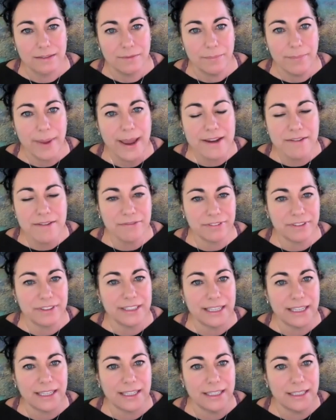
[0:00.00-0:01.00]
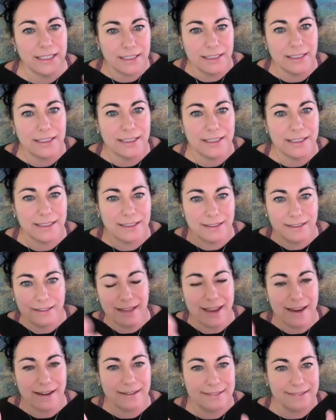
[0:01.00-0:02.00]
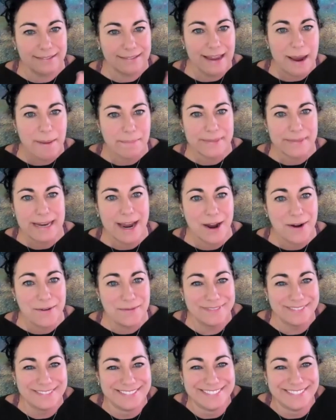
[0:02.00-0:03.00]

painfully, like slap down.